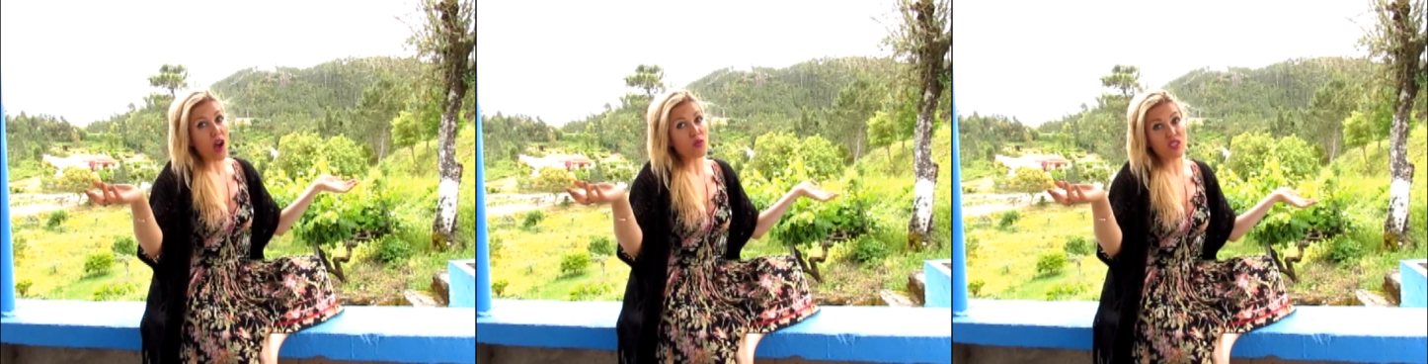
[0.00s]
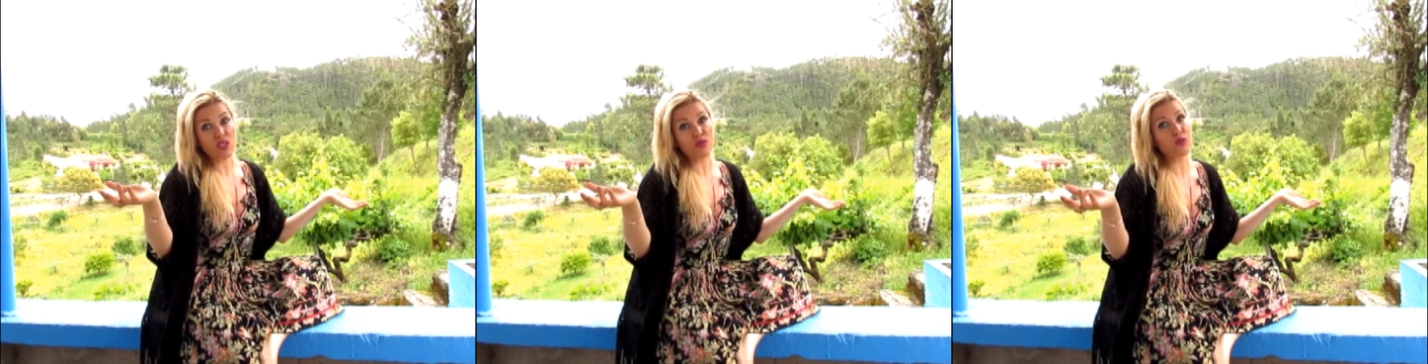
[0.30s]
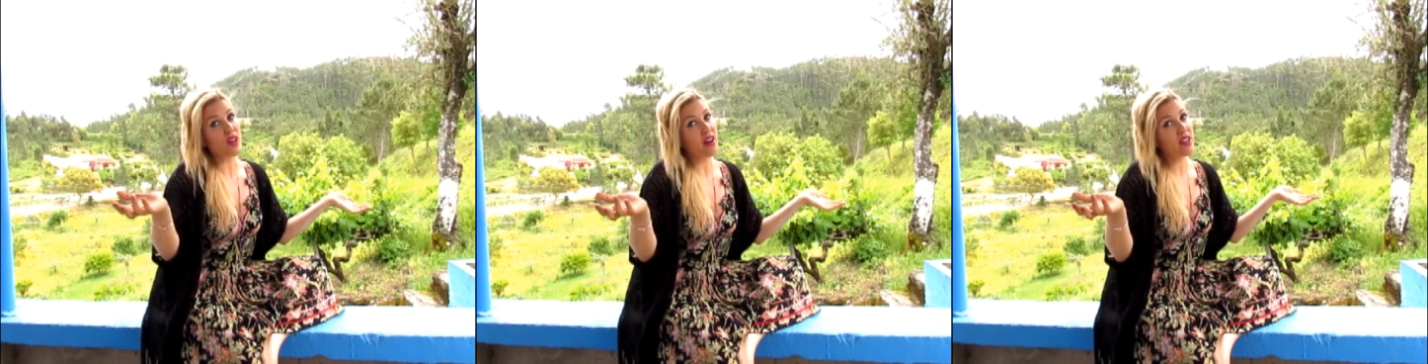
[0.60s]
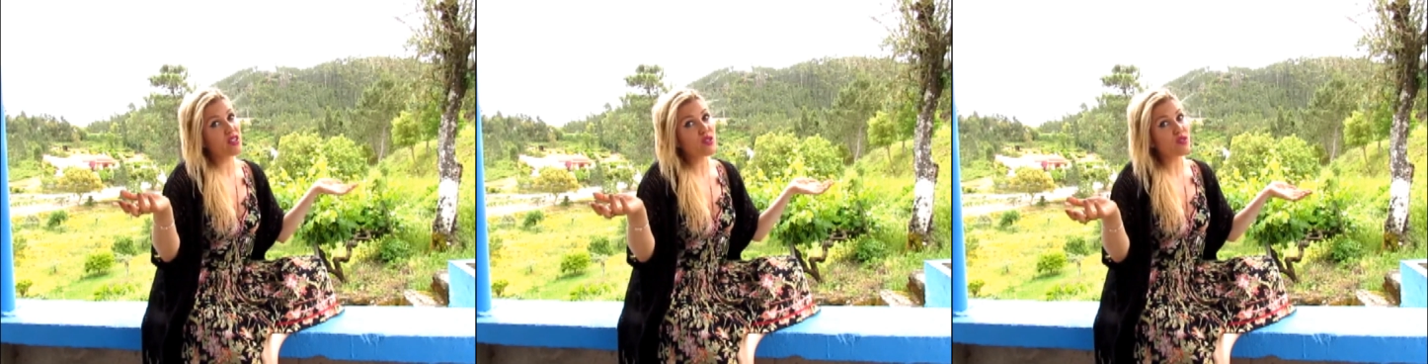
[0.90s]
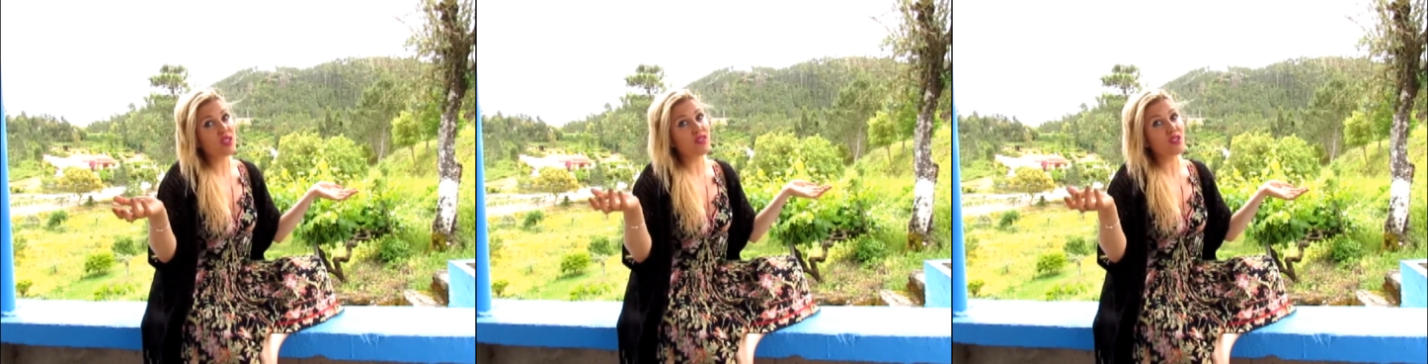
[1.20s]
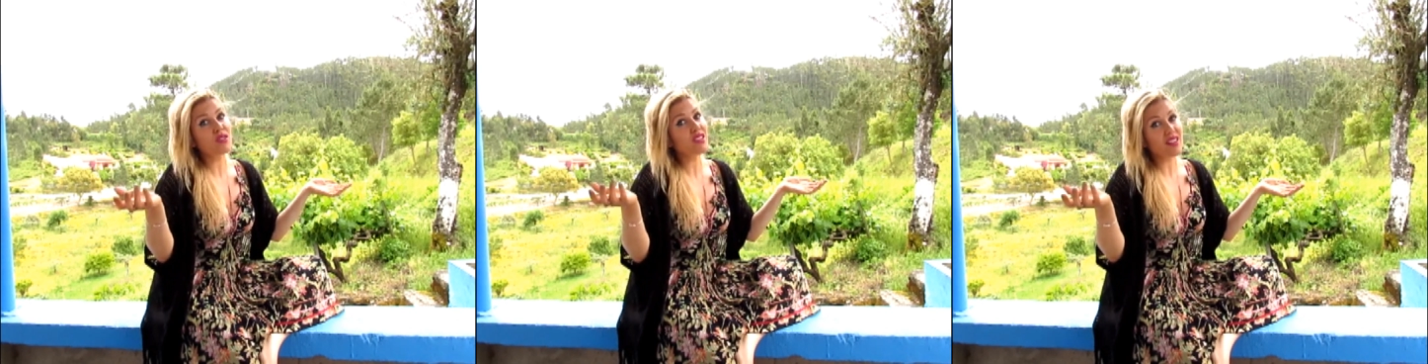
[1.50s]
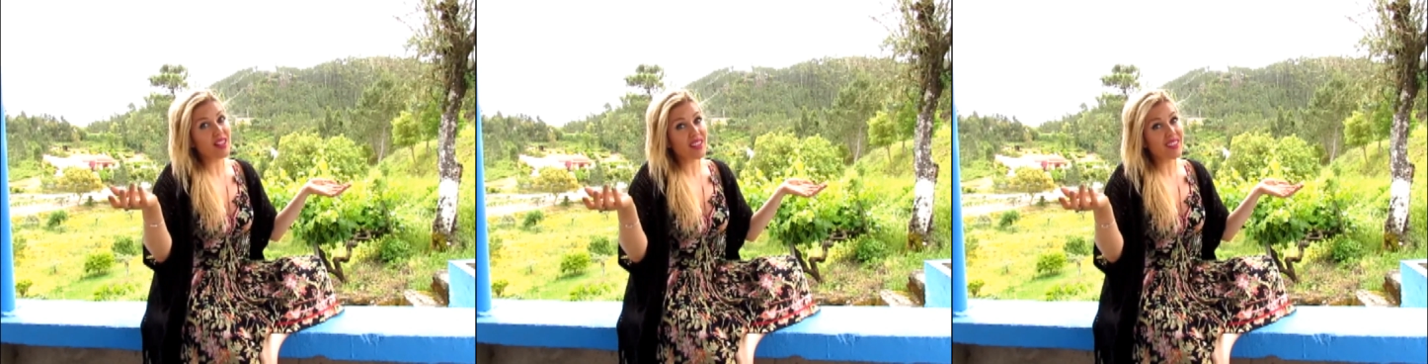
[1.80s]
I will see you very soon in New
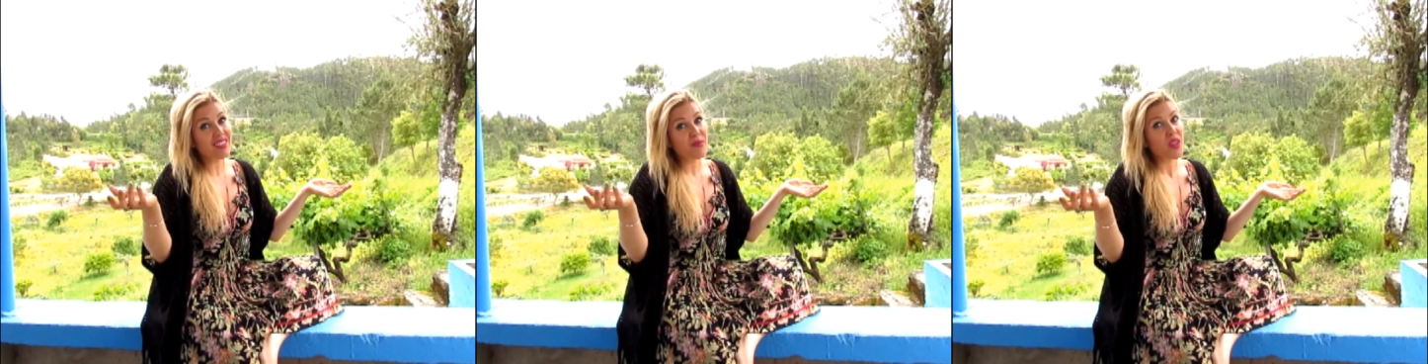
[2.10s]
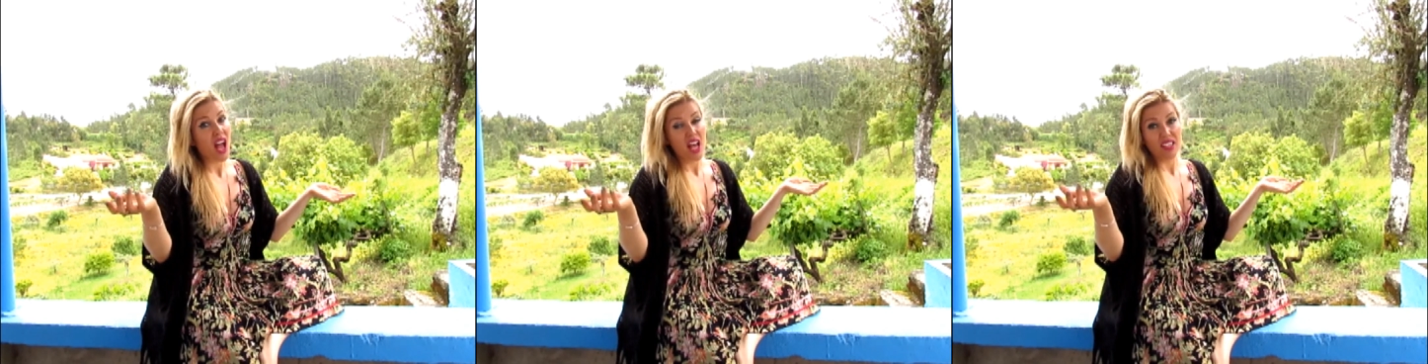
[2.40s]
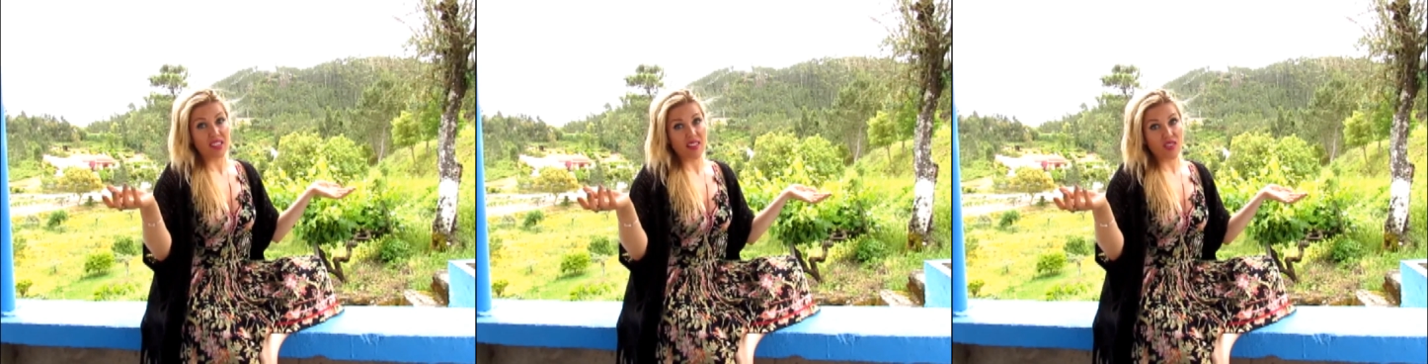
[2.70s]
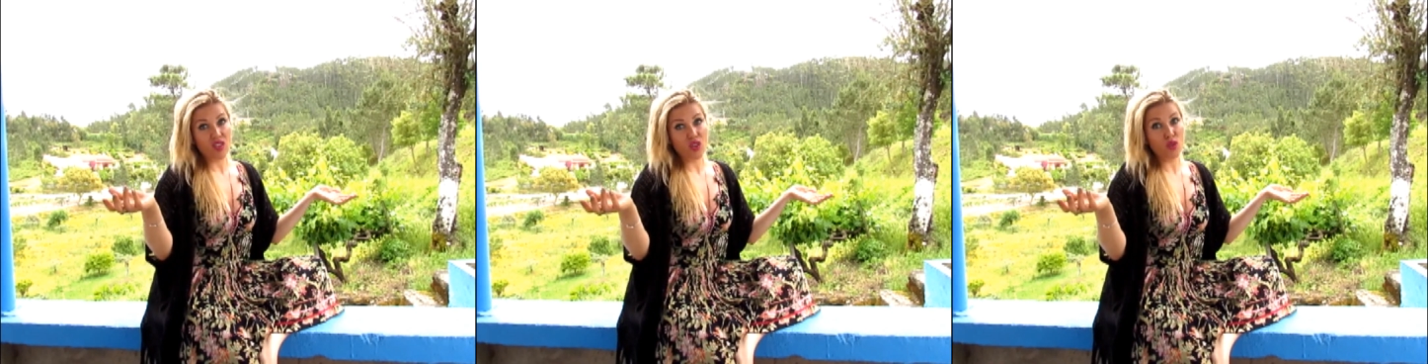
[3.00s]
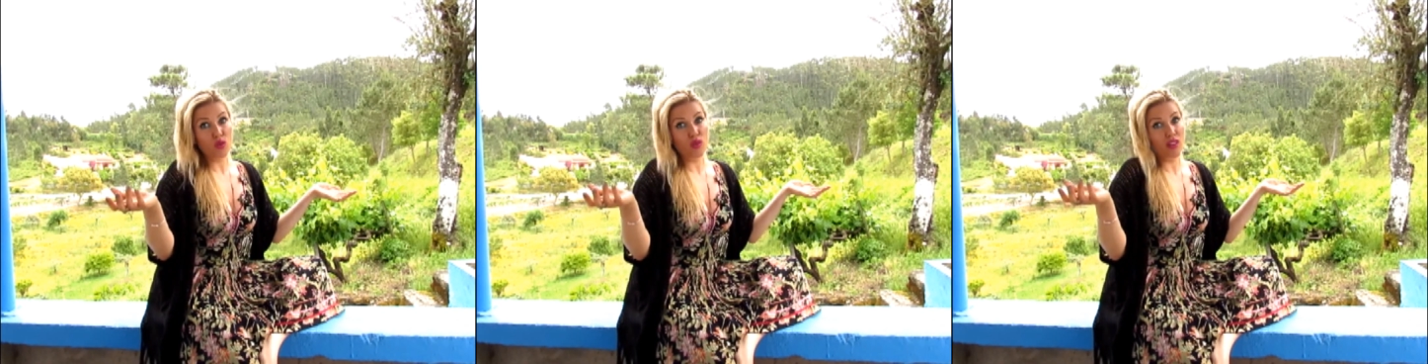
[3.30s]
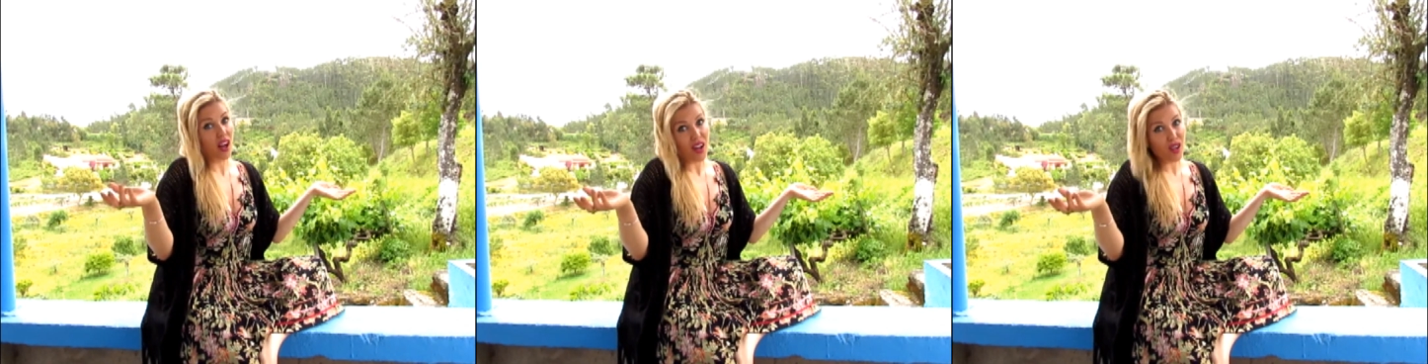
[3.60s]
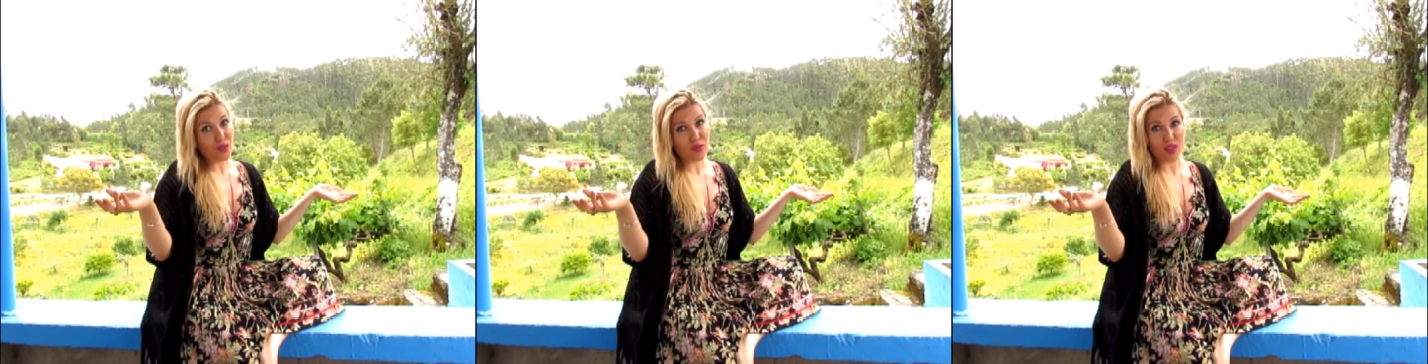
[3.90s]
Zealand, sending you
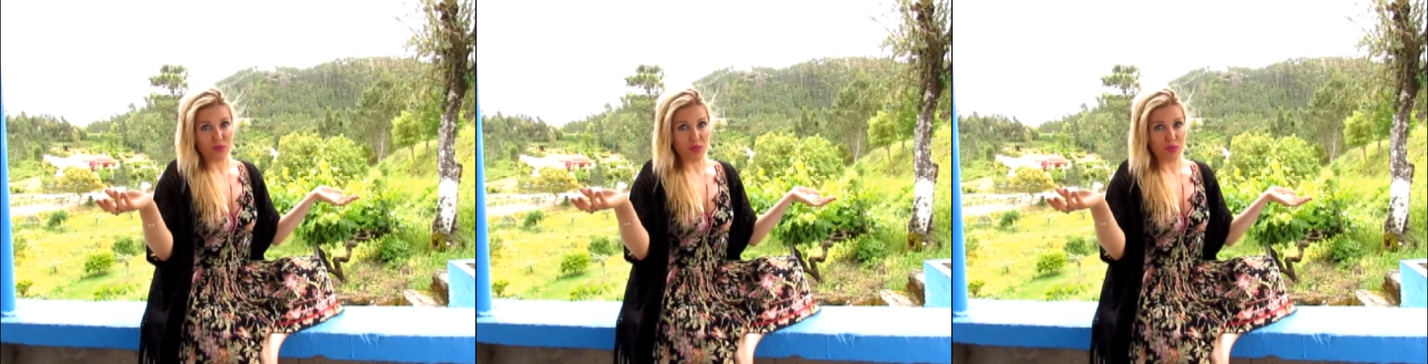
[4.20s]
love from